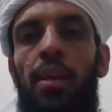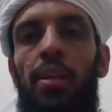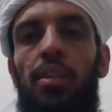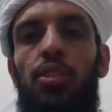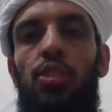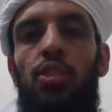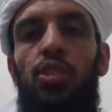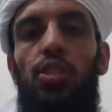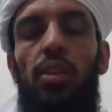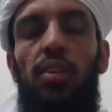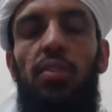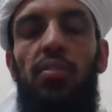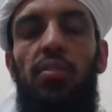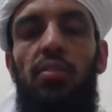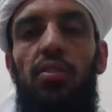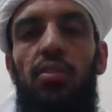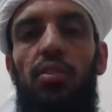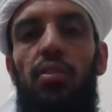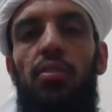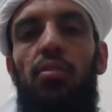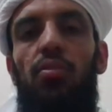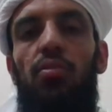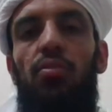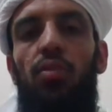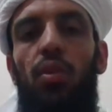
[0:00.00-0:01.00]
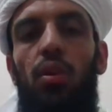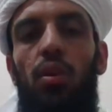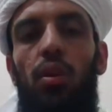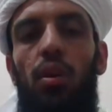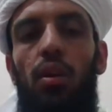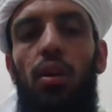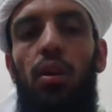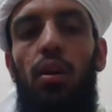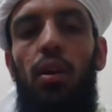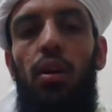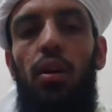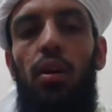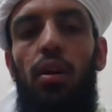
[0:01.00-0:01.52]
Just
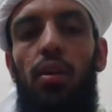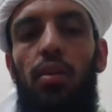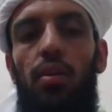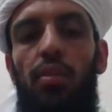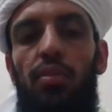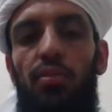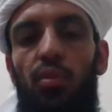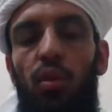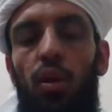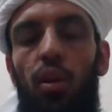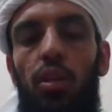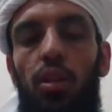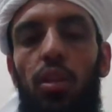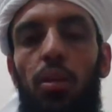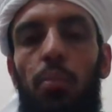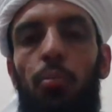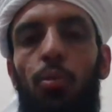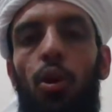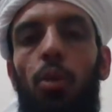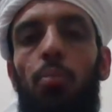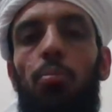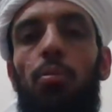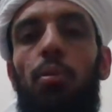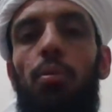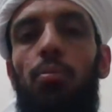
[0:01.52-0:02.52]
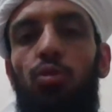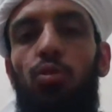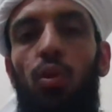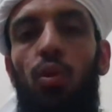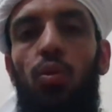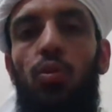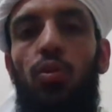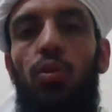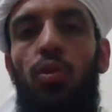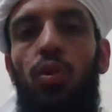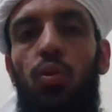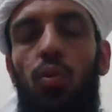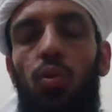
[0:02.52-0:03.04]
solve the problems on
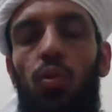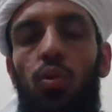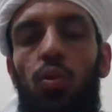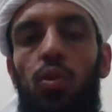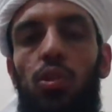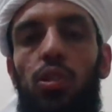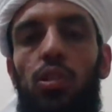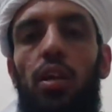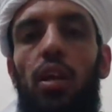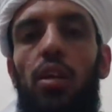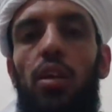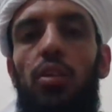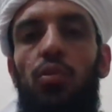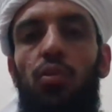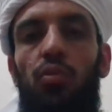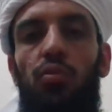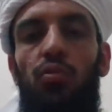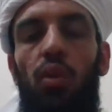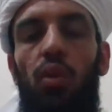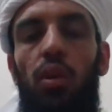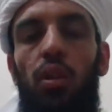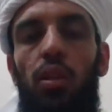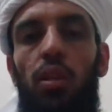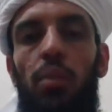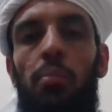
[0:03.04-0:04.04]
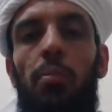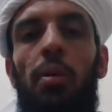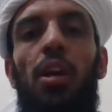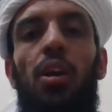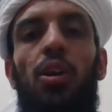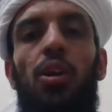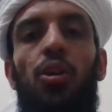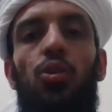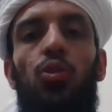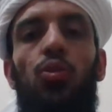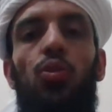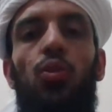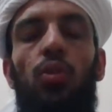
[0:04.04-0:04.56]
your own. Try to solve them.
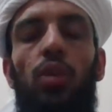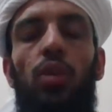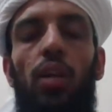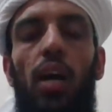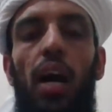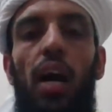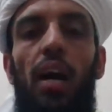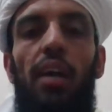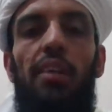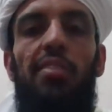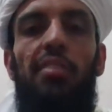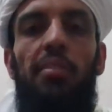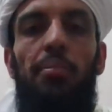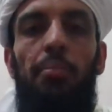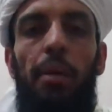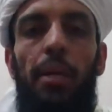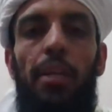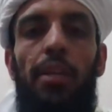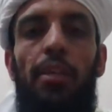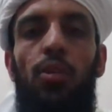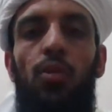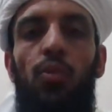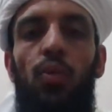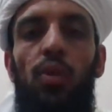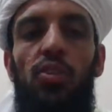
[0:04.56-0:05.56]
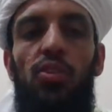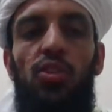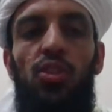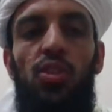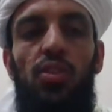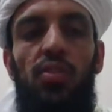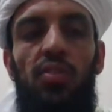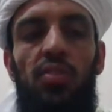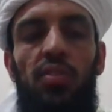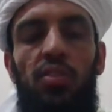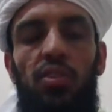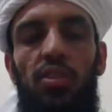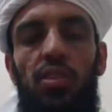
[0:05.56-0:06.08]
Don't ask many
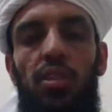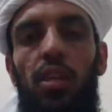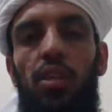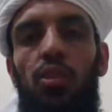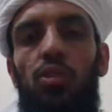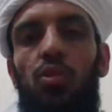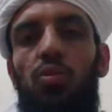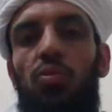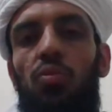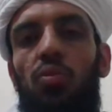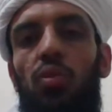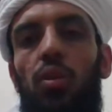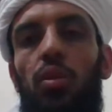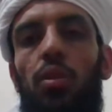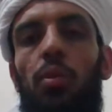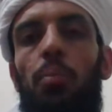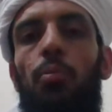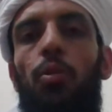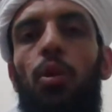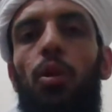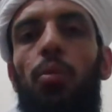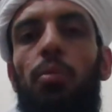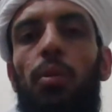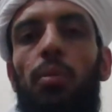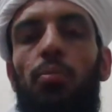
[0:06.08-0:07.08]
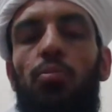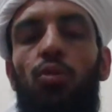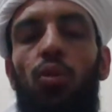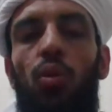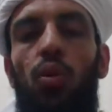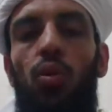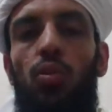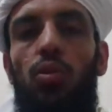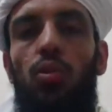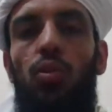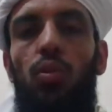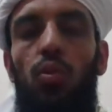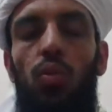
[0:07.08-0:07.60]
questions. Try to solve the problems
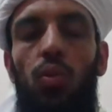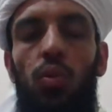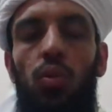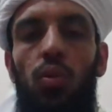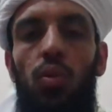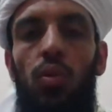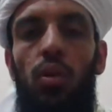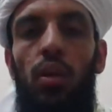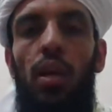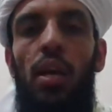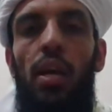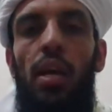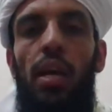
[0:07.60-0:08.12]
on your own.